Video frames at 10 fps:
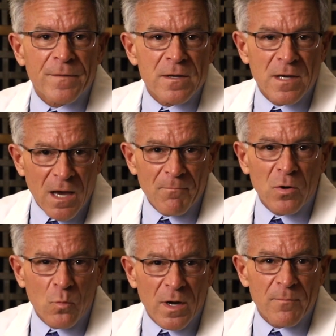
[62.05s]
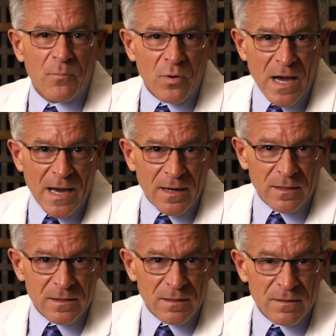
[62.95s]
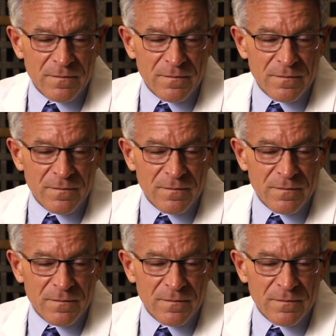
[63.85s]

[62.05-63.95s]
The number one product